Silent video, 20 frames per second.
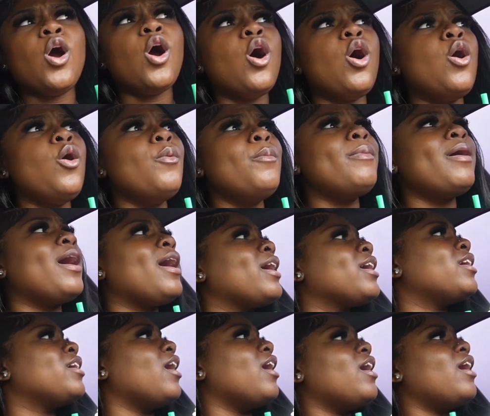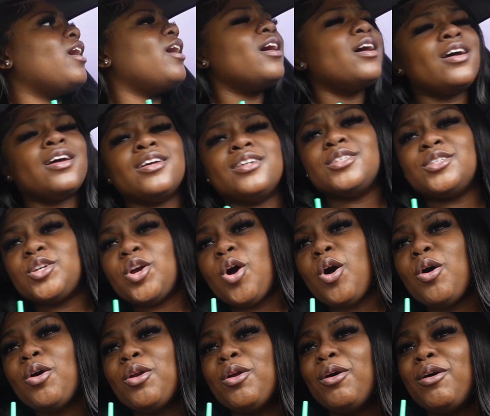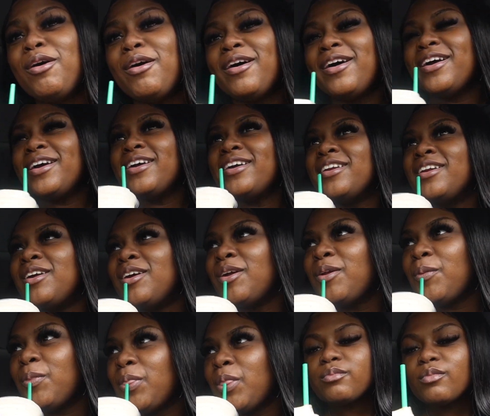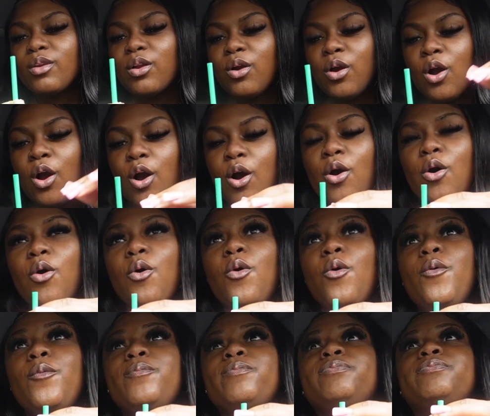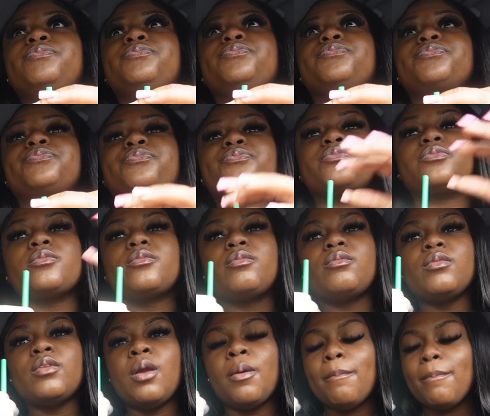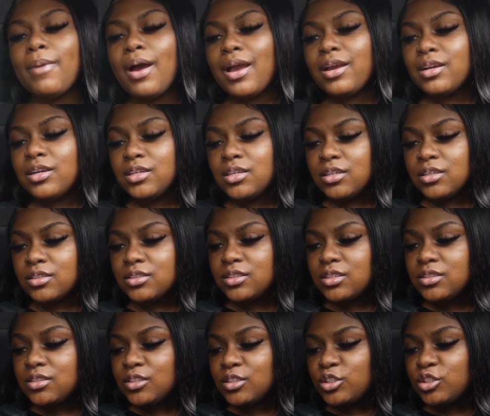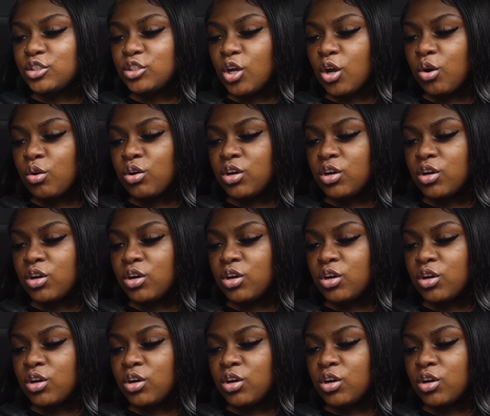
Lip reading: Oh my gosh. Hold on. Oh my goodness. This is so